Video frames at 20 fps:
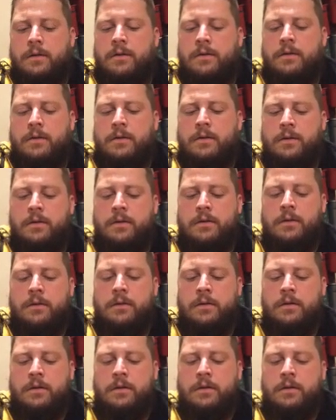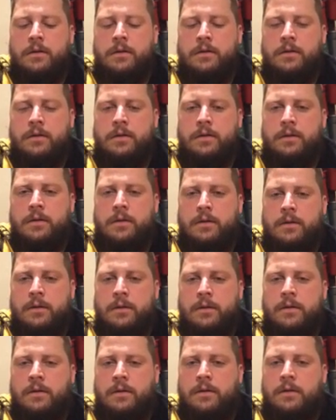
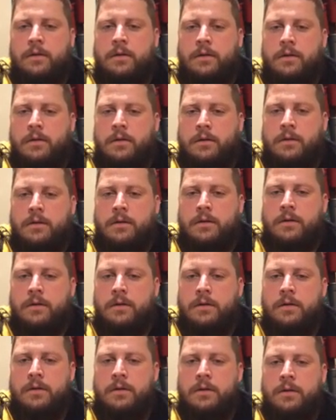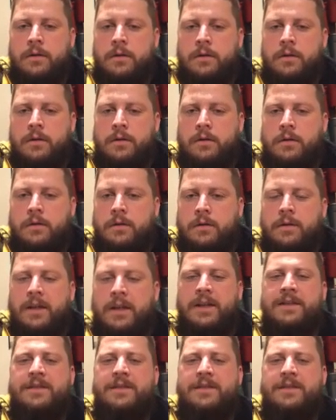This person isn't speaking.